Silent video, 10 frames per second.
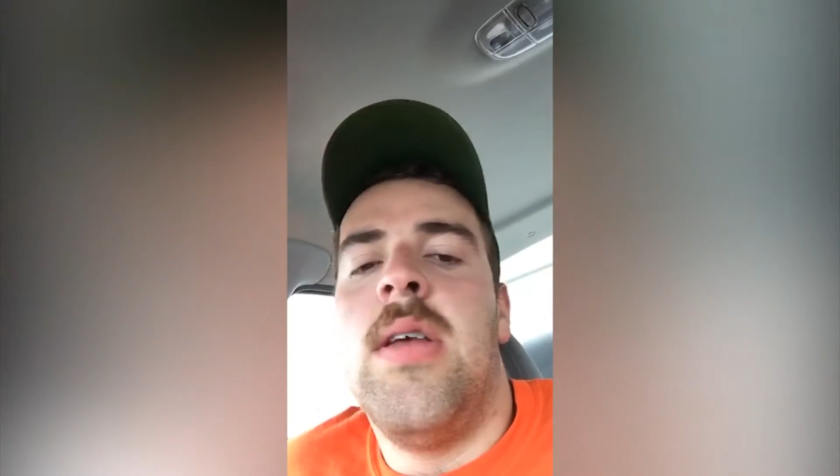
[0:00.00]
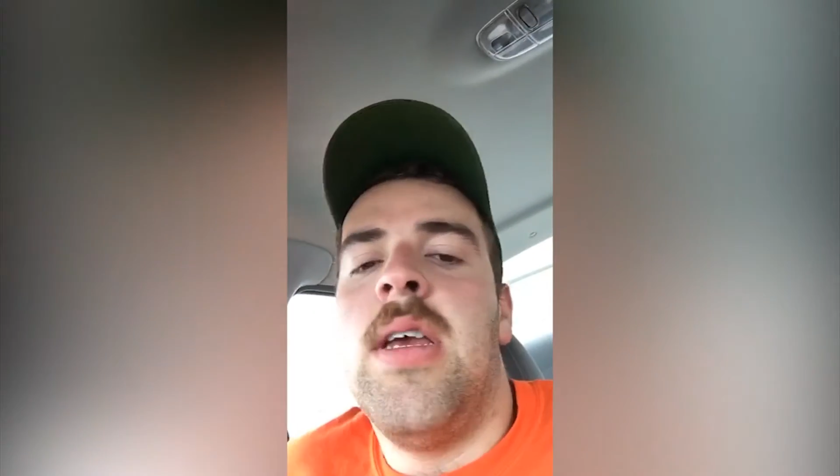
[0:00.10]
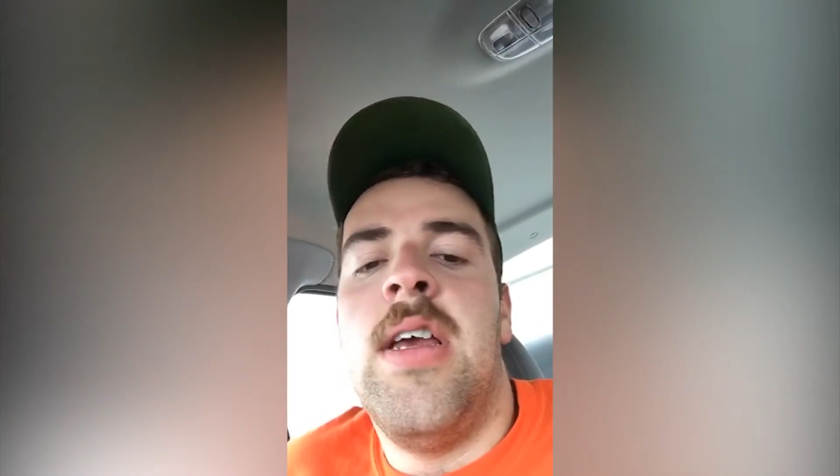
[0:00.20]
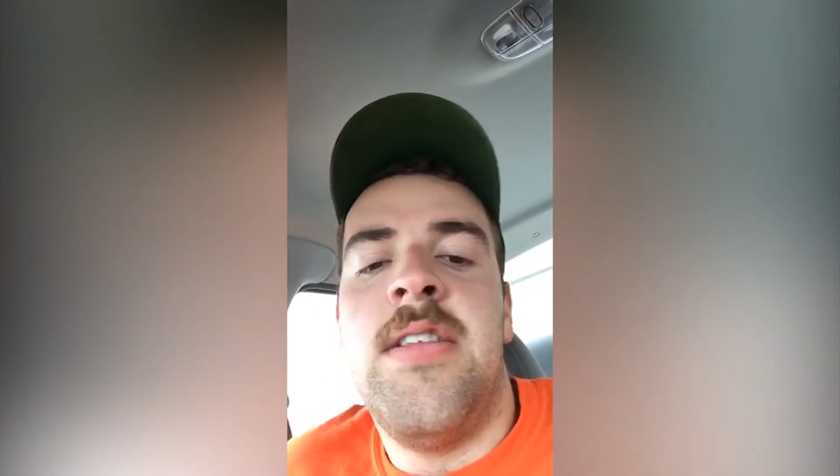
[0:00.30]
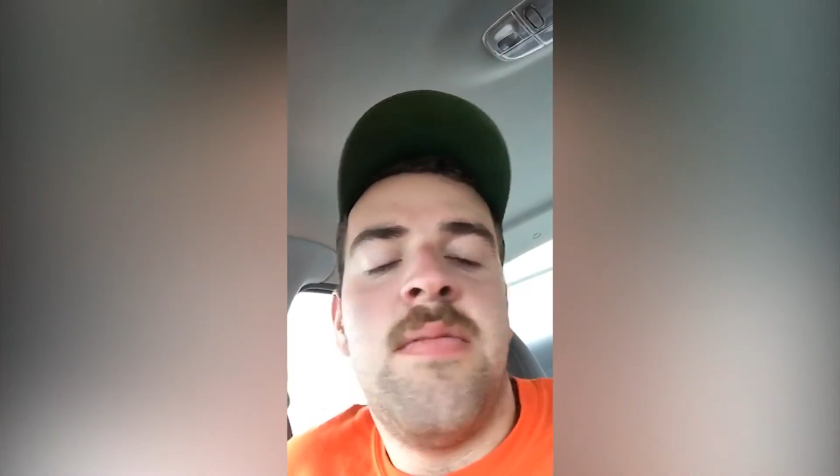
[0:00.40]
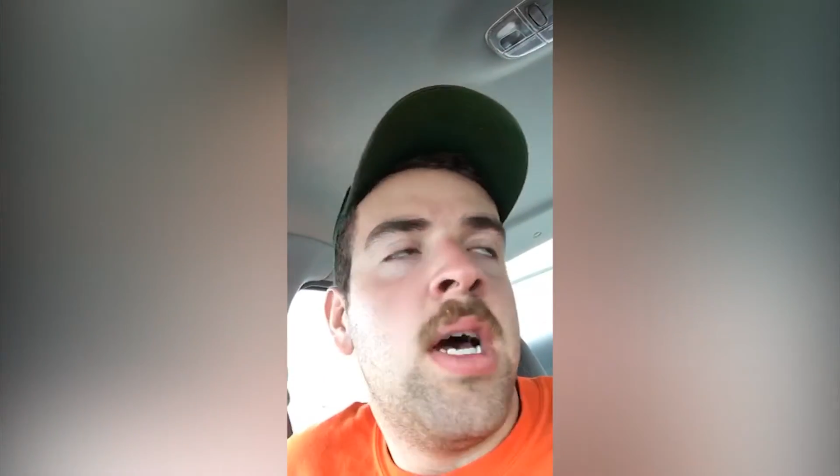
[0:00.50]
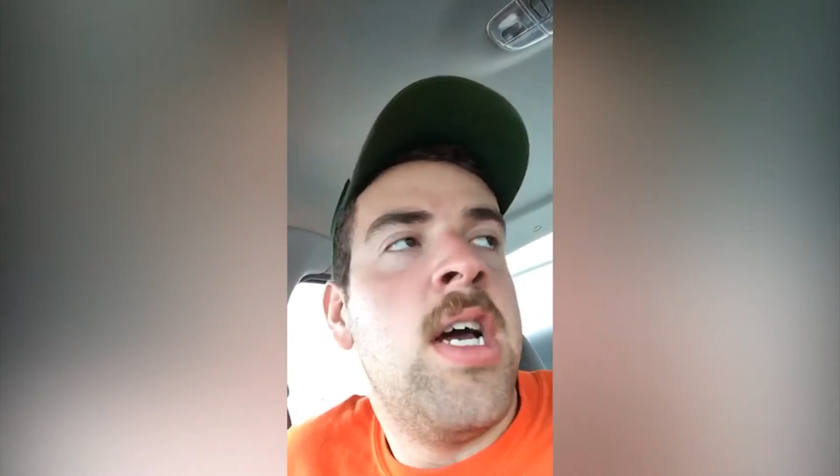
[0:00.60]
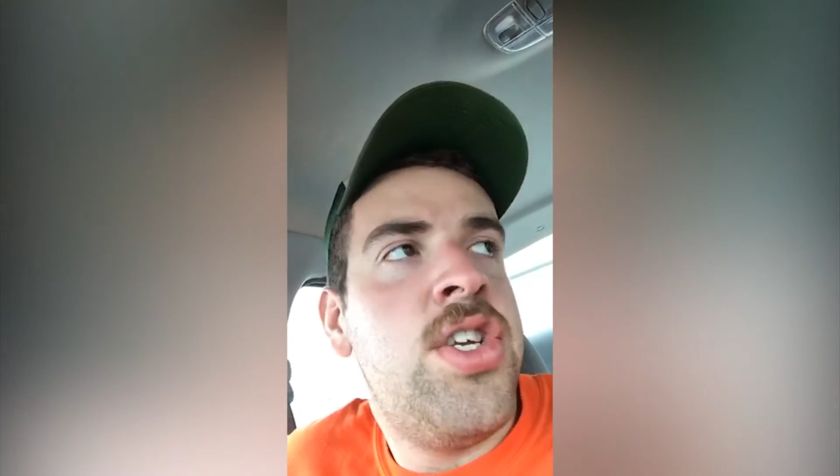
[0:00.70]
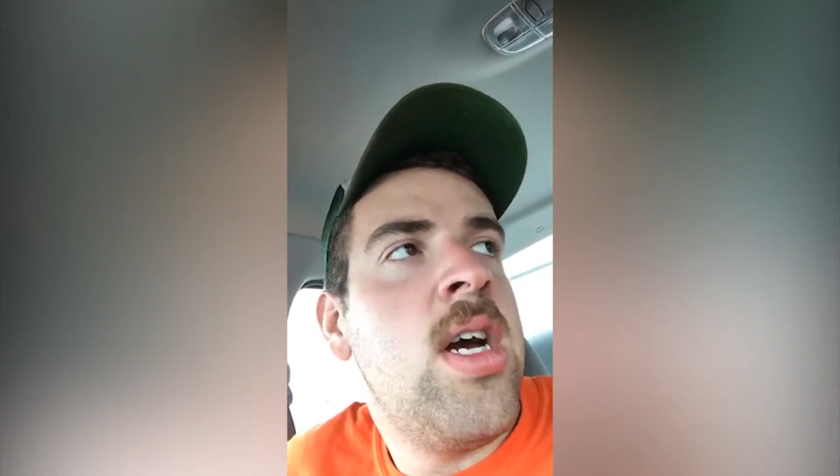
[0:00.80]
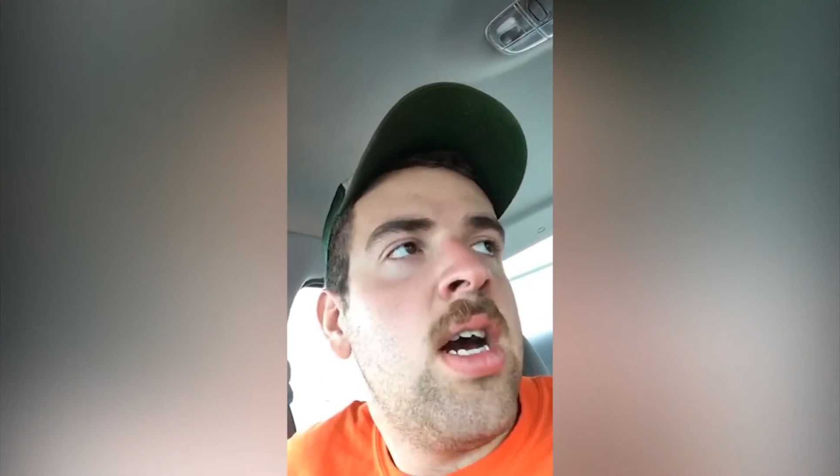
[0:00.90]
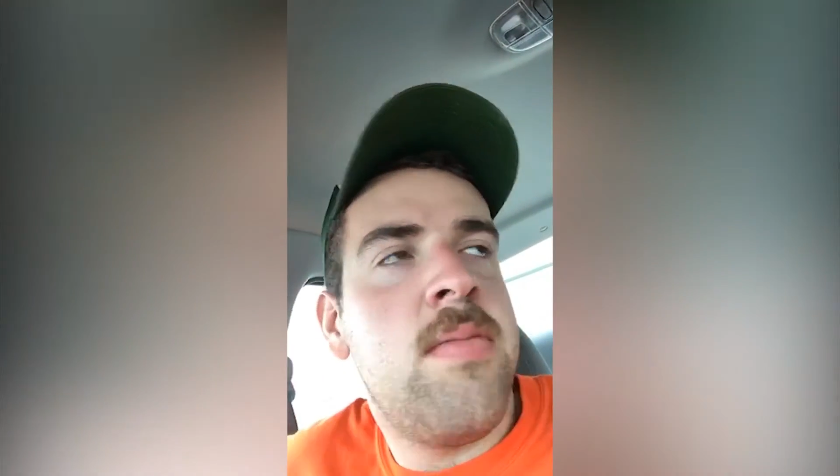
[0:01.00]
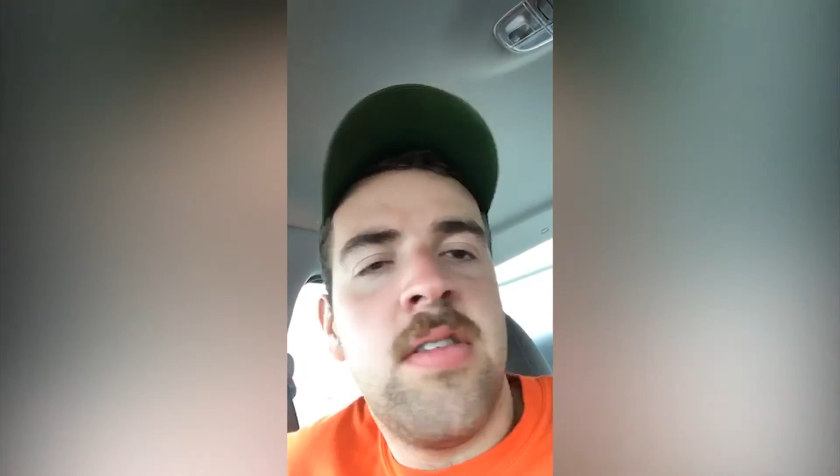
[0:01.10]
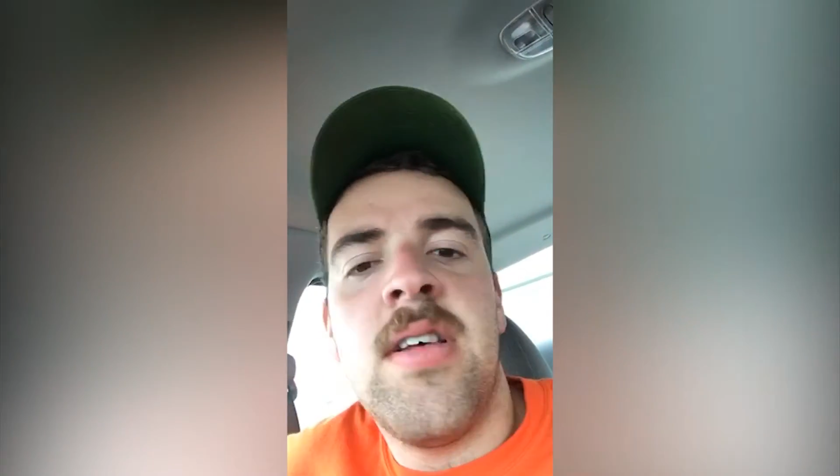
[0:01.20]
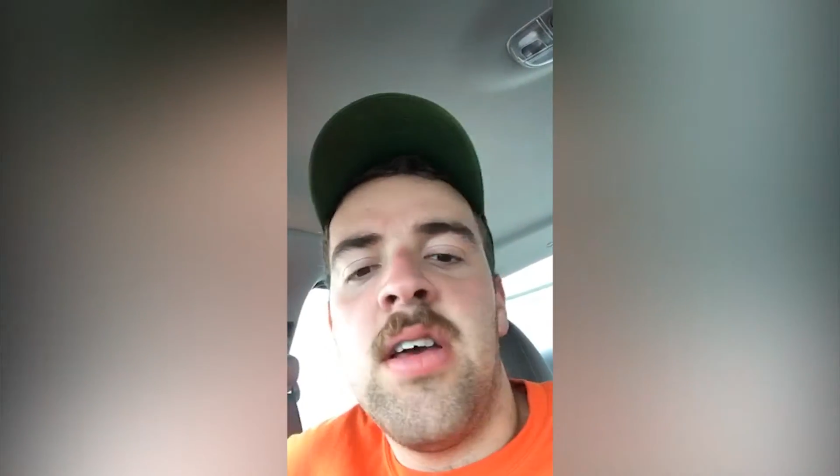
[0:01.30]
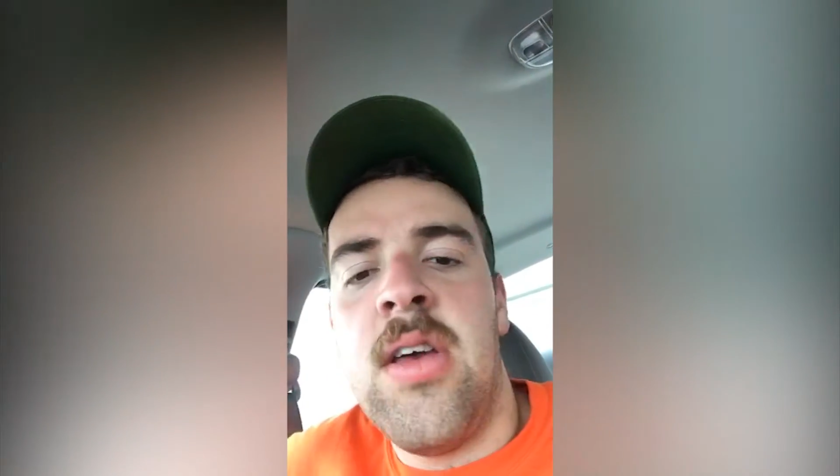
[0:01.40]
it's my job to
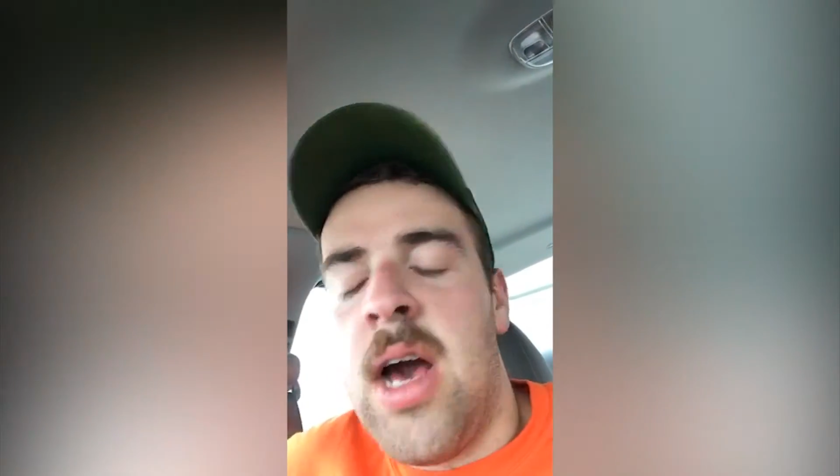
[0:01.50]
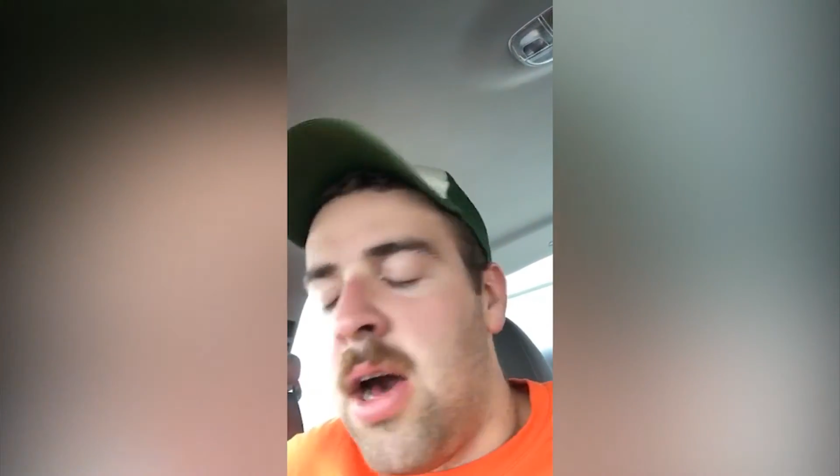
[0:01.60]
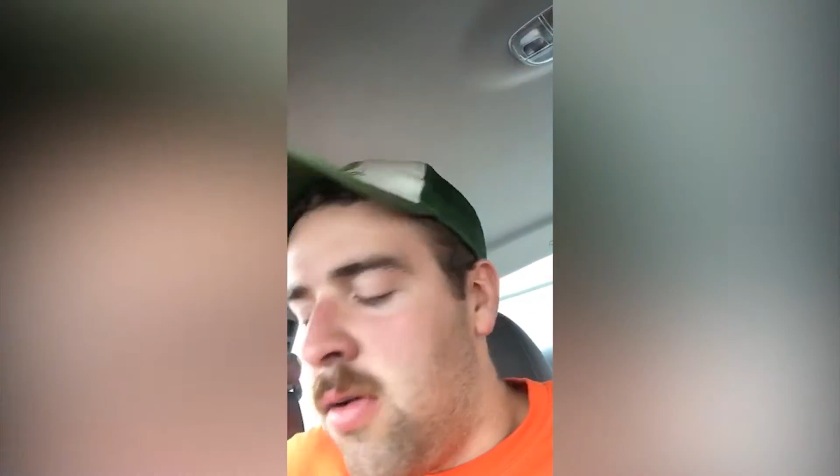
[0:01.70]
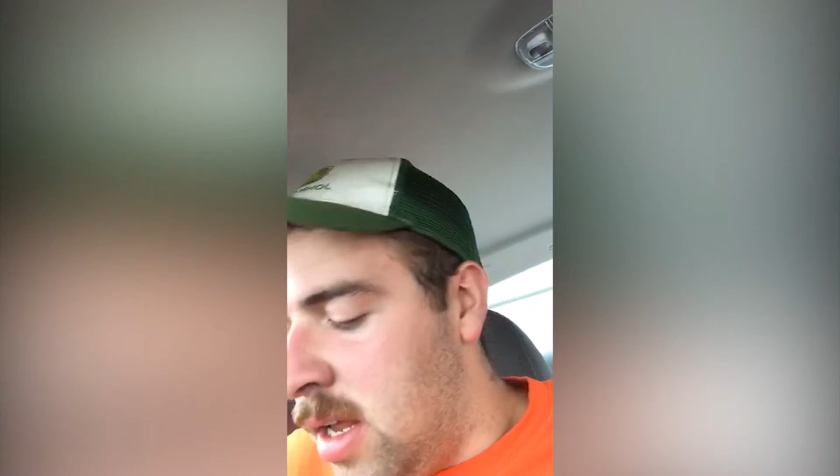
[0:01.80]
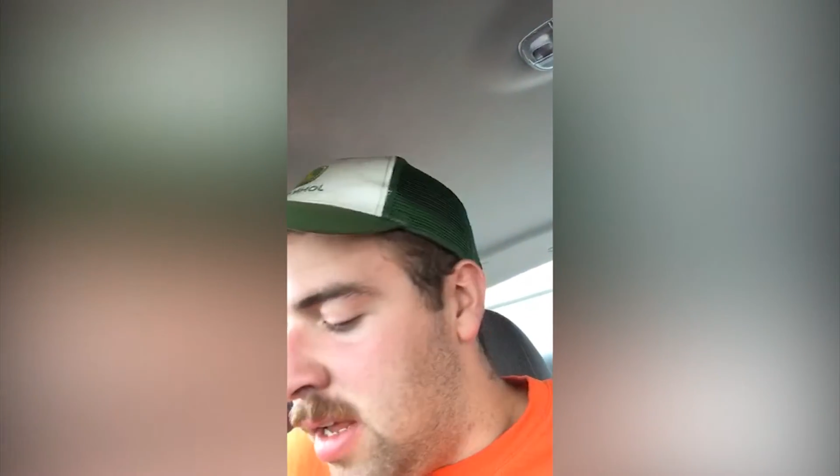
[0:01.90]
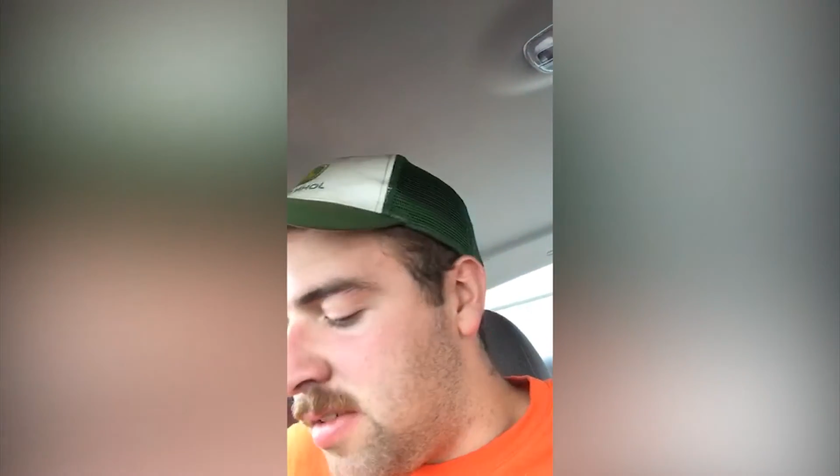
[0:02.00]
tell you how it is.